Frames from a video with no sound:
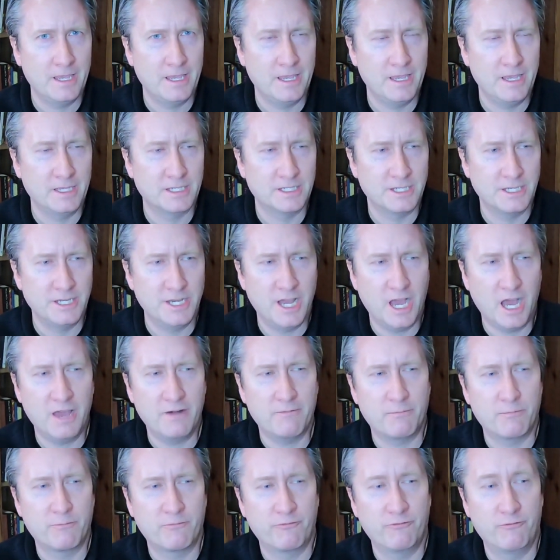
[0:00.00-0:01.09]
is
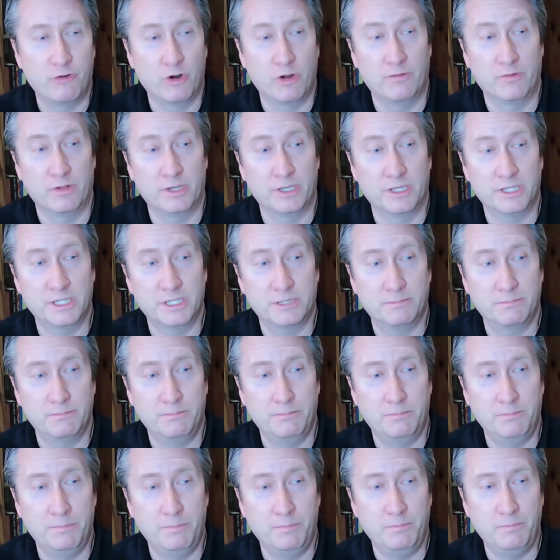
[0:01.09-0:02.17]
not frivolous
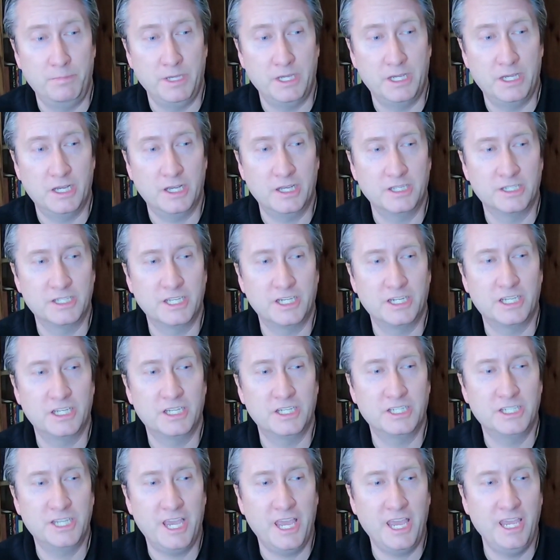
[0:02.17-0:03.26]
because it
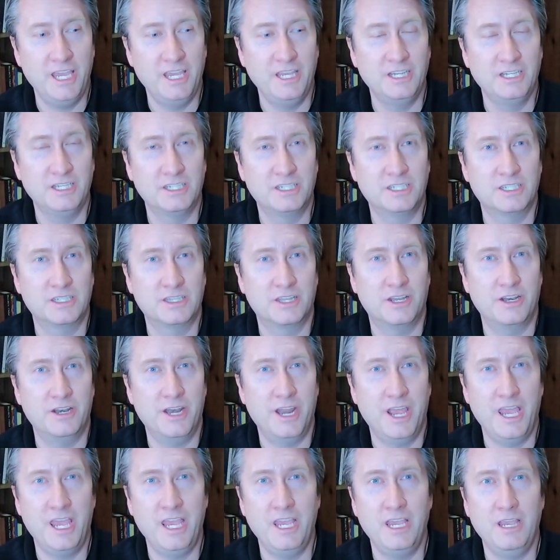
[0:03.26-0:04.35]
contains the
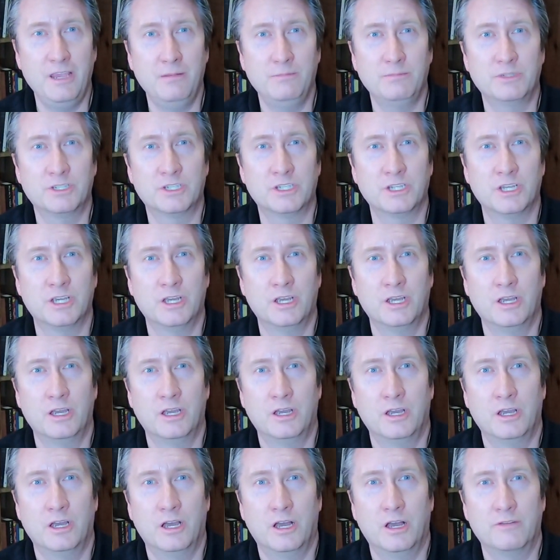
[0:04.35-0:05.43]
names
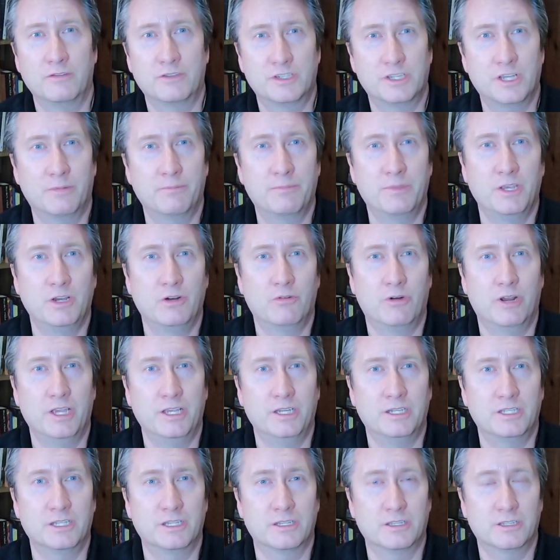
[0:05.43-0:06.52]
of something
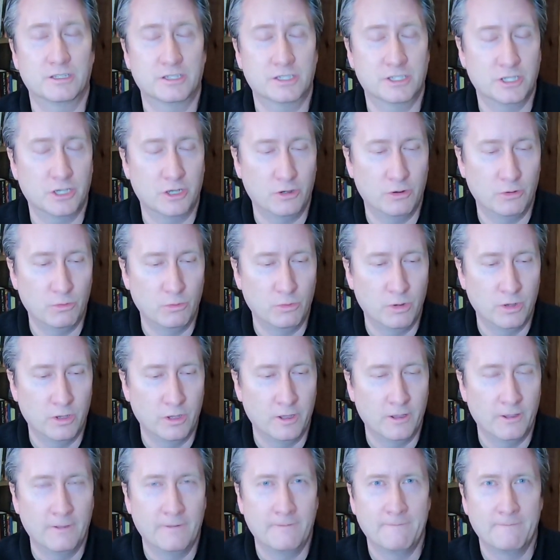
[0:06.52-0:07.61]
great. So
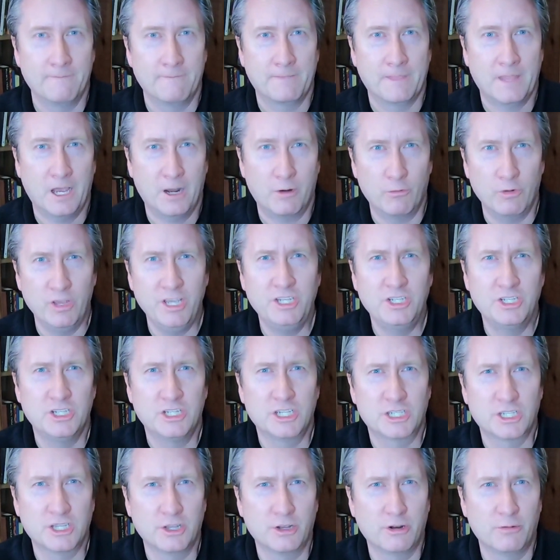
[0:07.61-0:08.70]
I'll read you
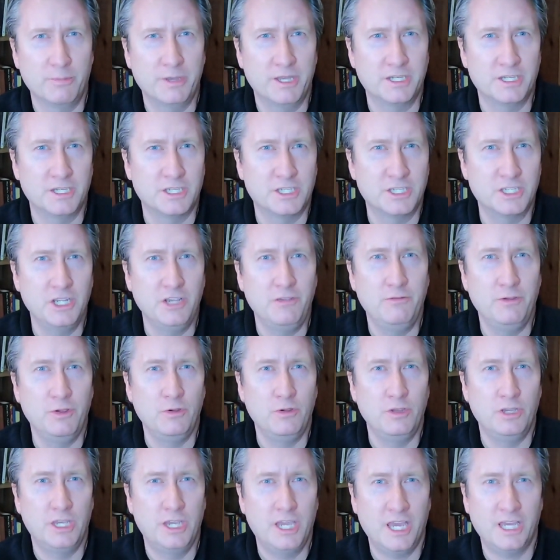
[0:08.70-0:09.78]
just a little bit and see if you
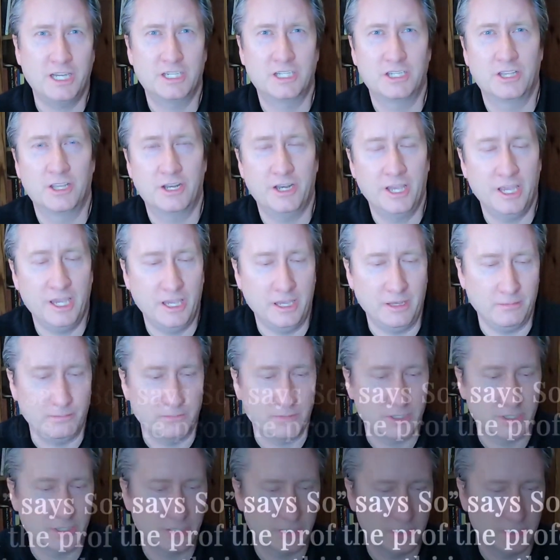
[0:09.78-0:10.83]
can catch the names.